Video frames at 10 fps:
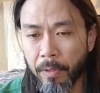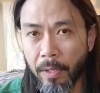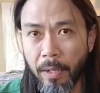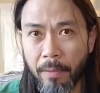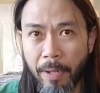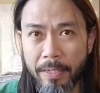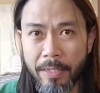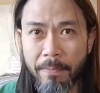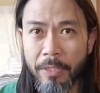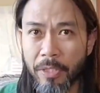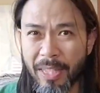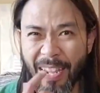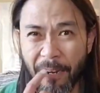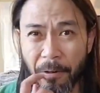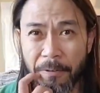I did mention
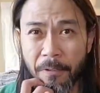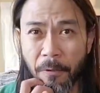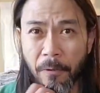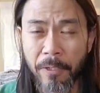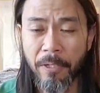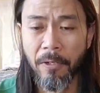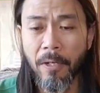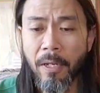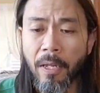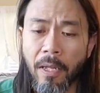the Errant earlier.